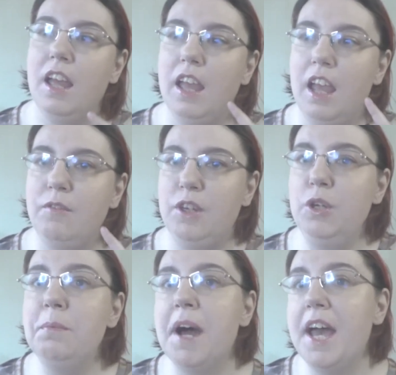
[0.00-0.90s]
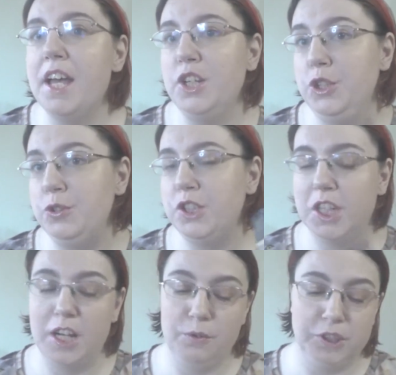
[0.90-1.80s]
If you buy your
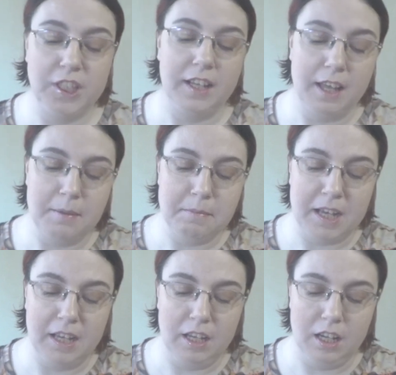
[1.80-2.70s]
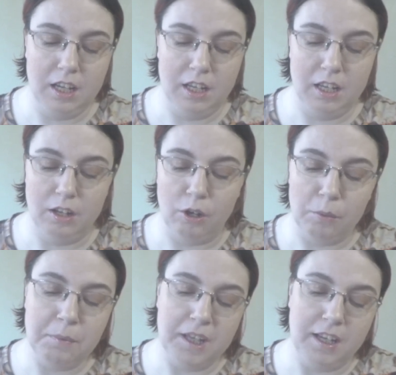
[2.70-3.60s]
shade, which I got mine in
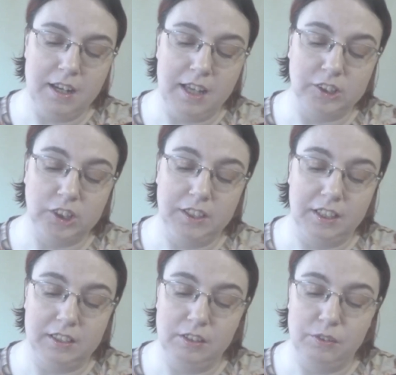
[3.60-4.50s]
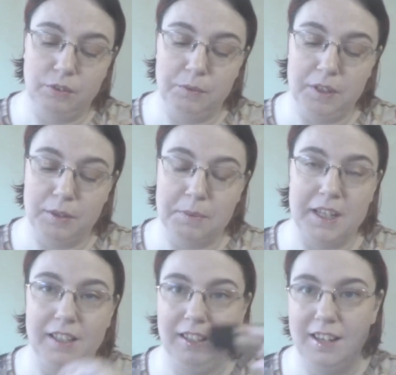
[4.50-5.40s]
almond, and actually technically it's supposed to be
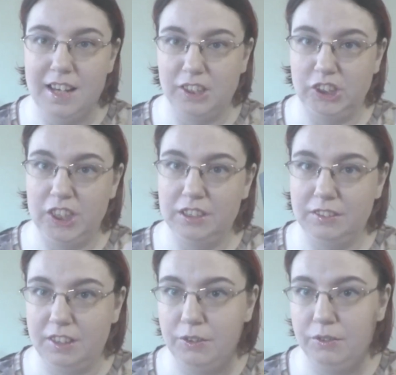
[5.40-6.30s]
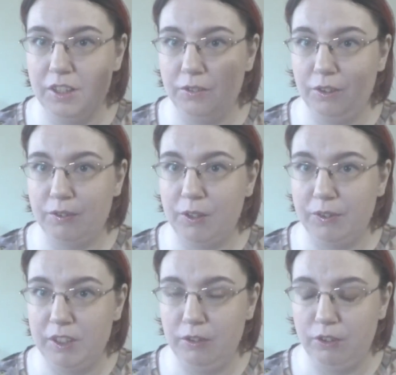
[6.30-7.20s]
expired next year, that's another reason why I
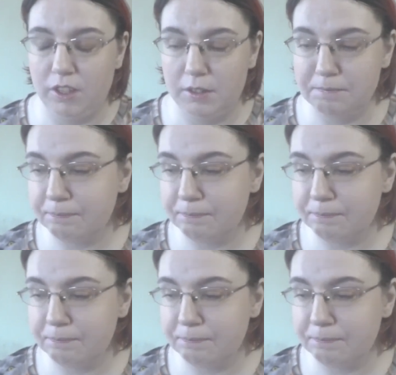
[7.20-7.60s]
want to use it up.